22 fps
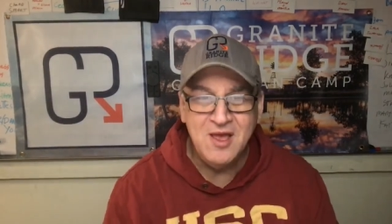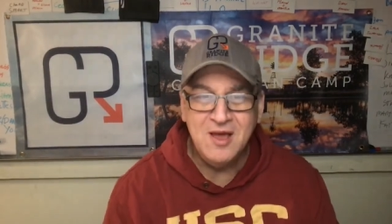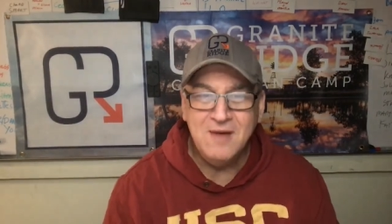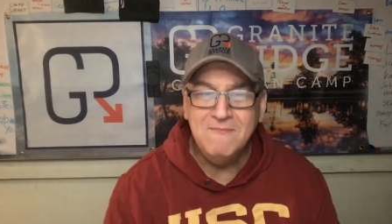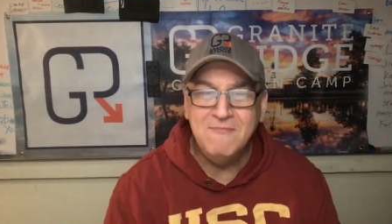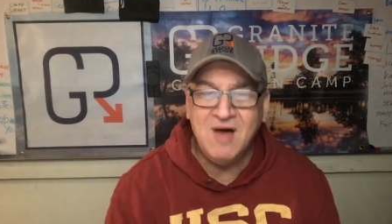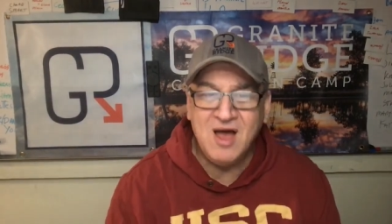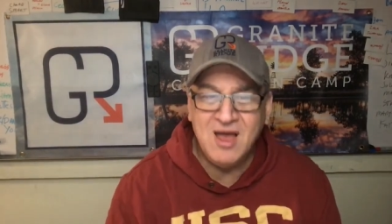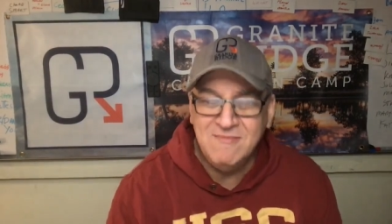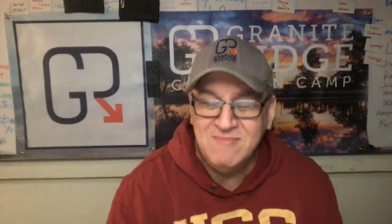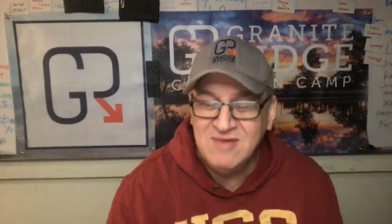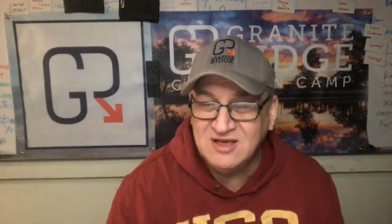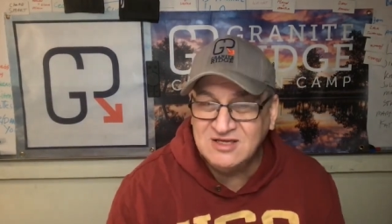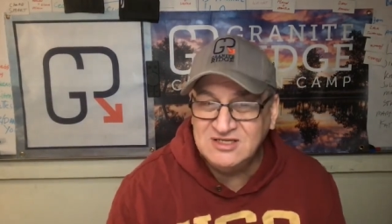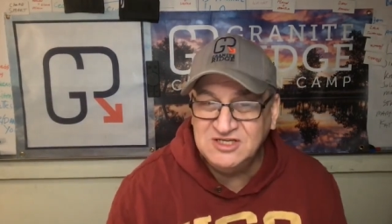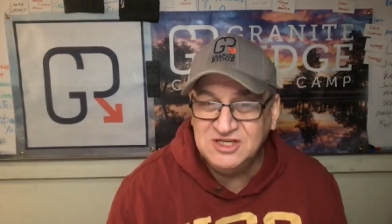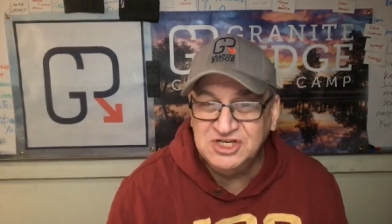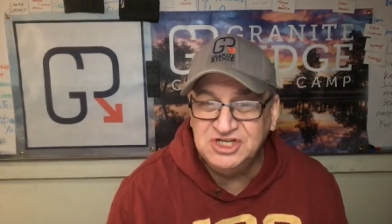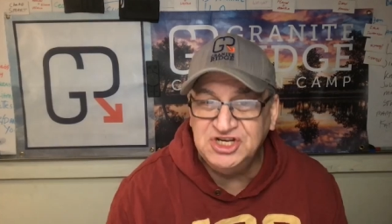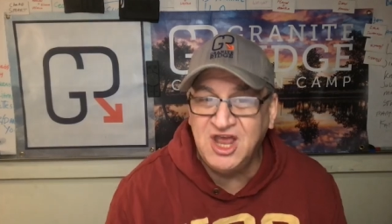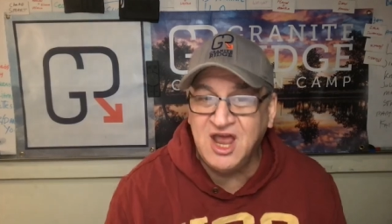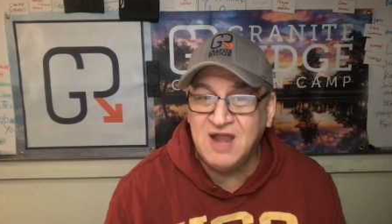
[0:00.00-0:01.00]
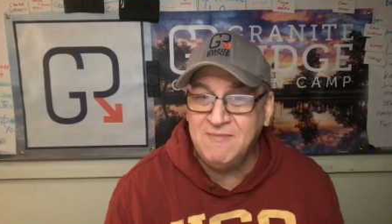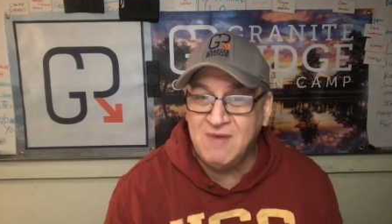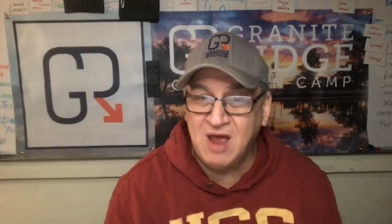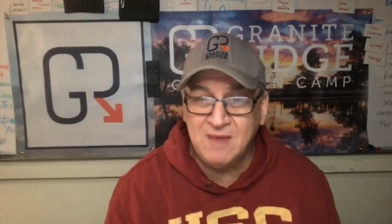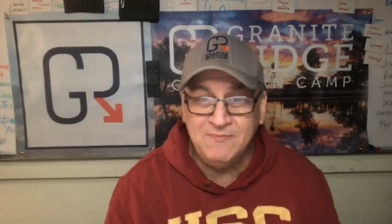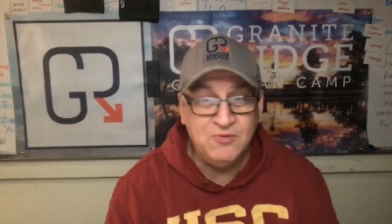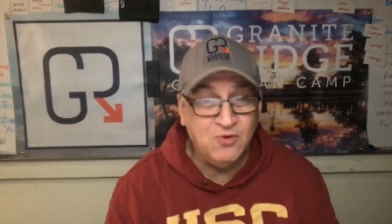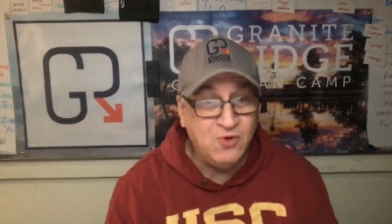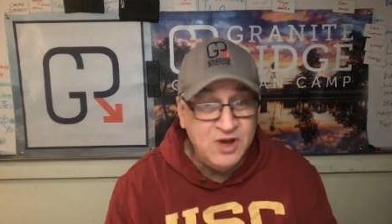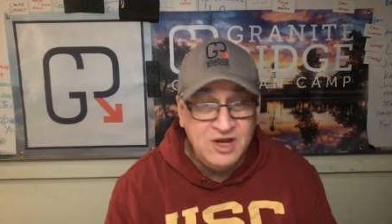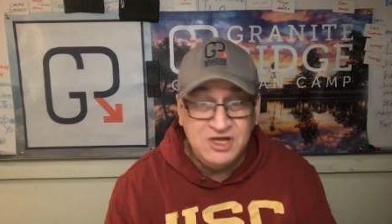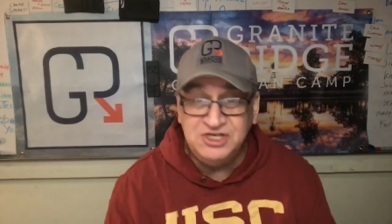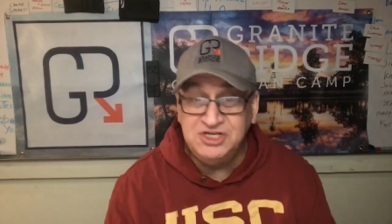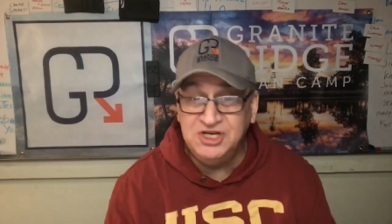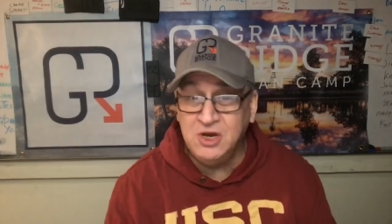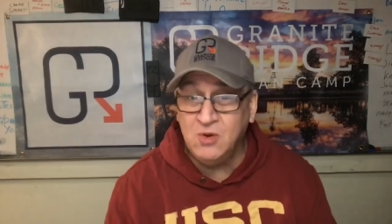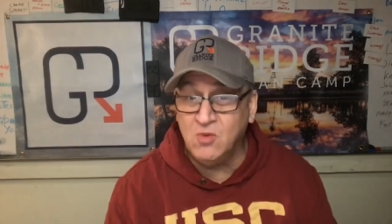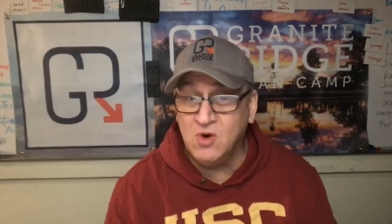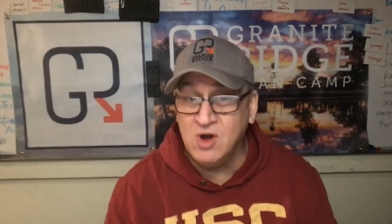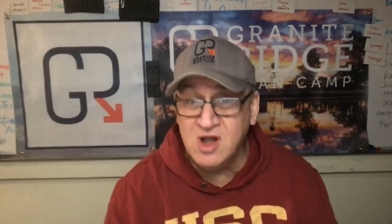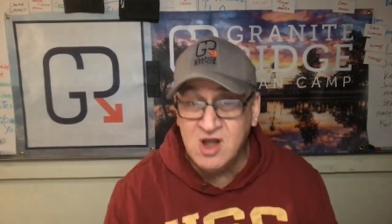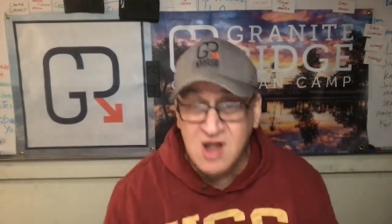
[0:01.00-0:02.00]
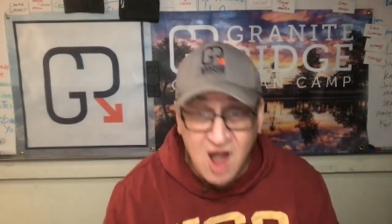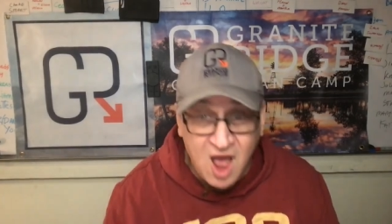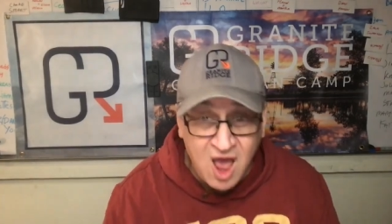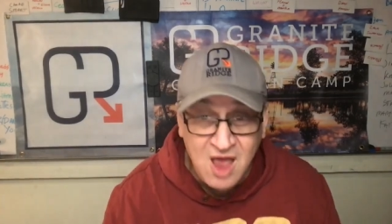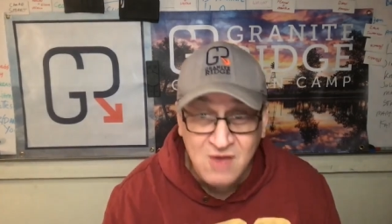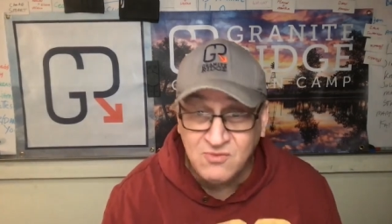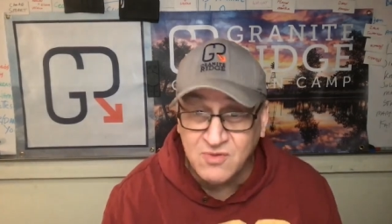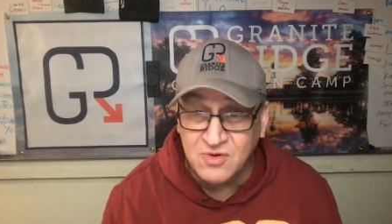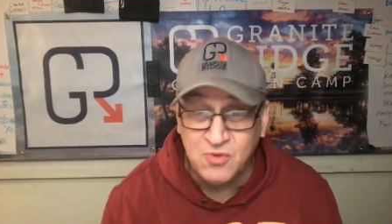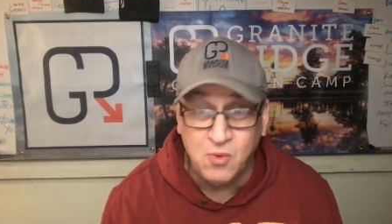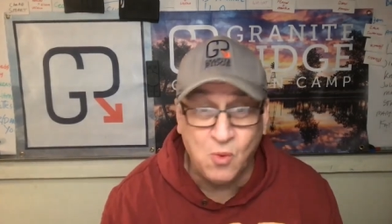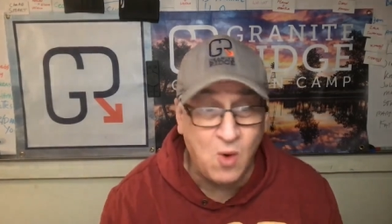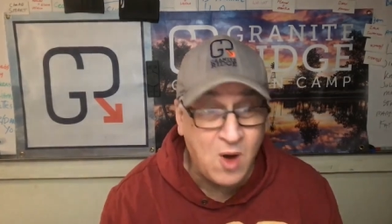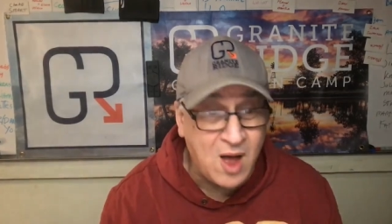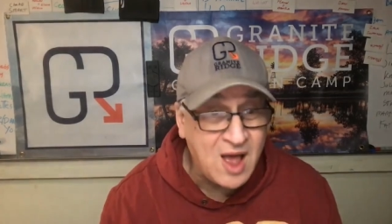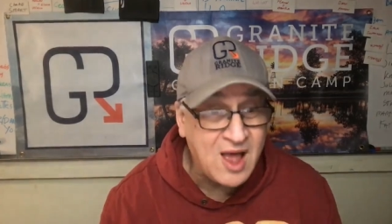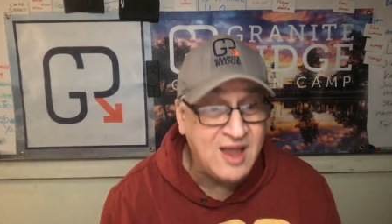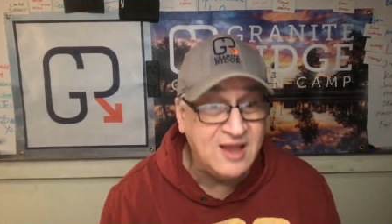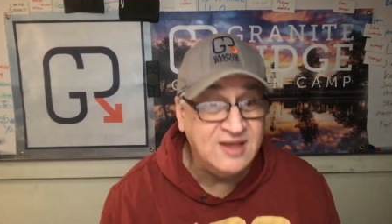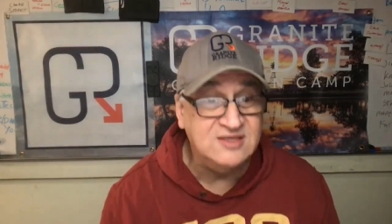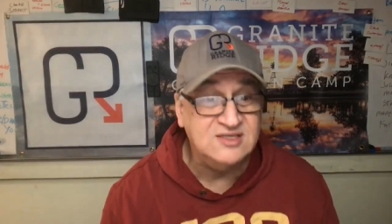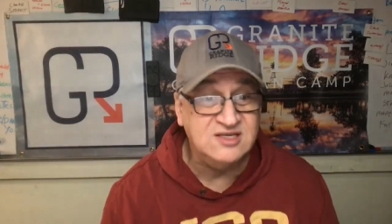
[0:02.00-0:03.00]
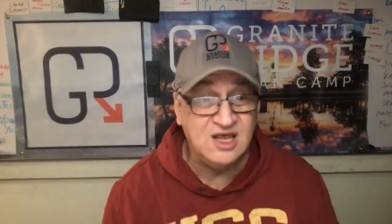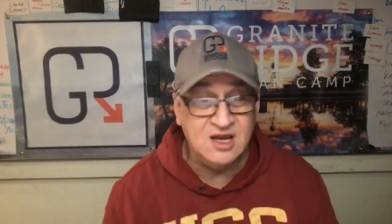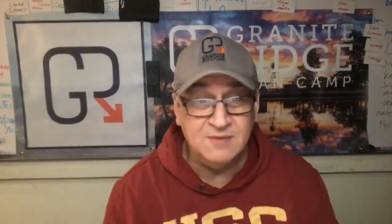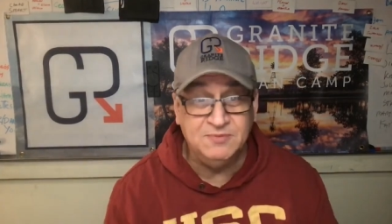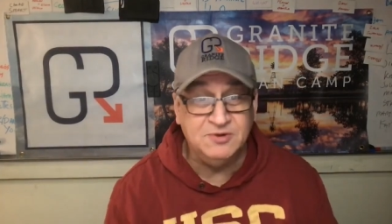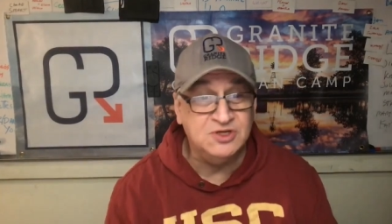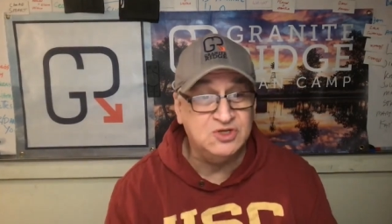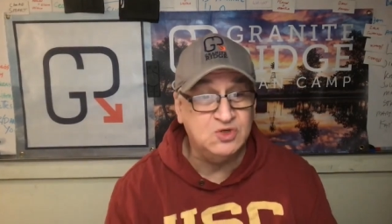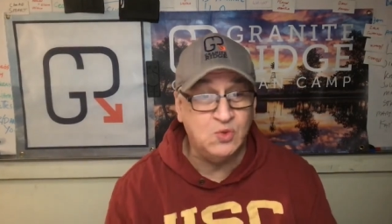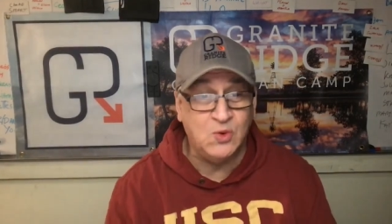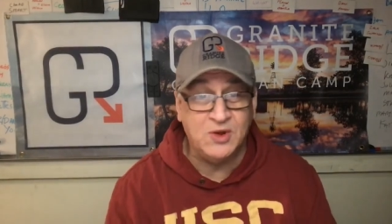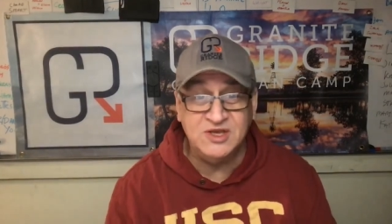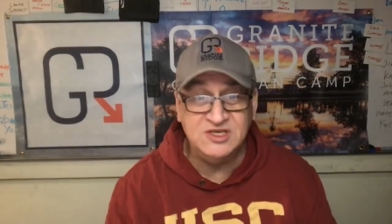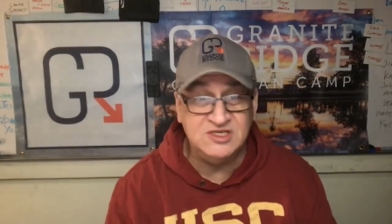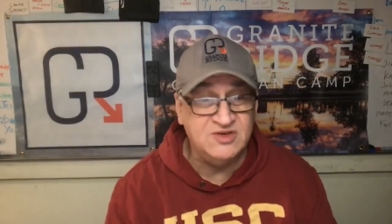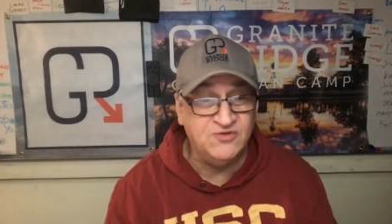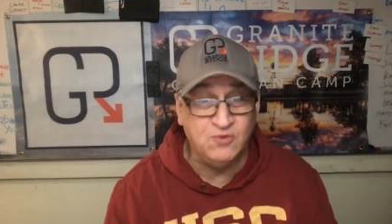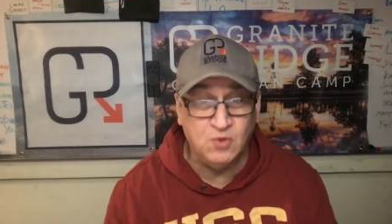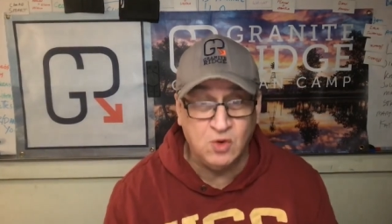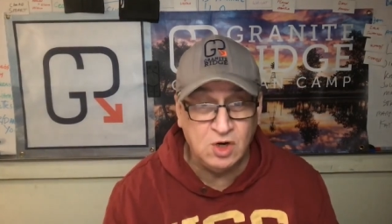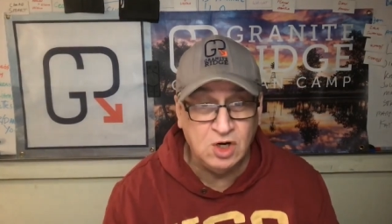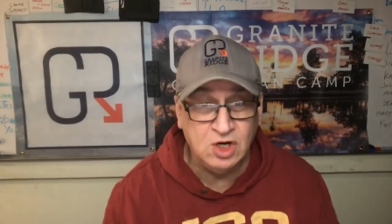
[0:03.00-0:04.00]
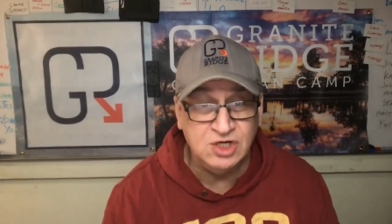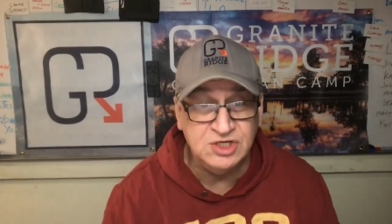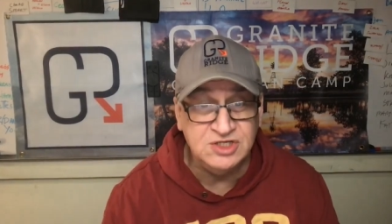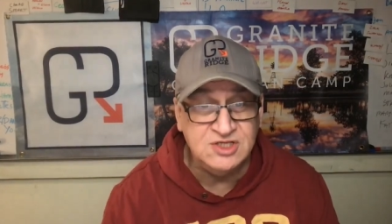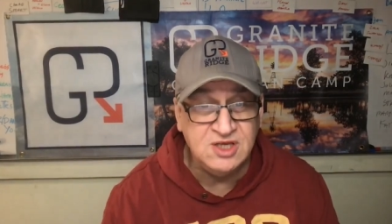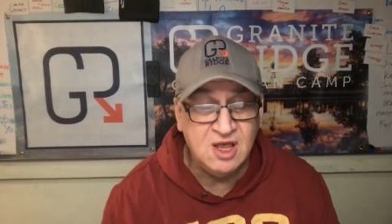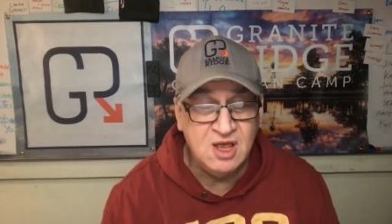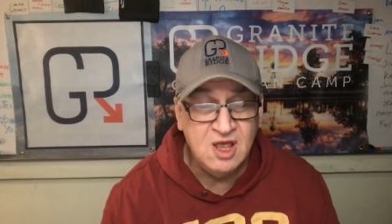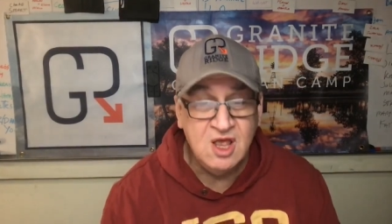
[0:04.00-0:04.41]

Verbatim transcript: My message and my preaching were not with wise and persuasive words,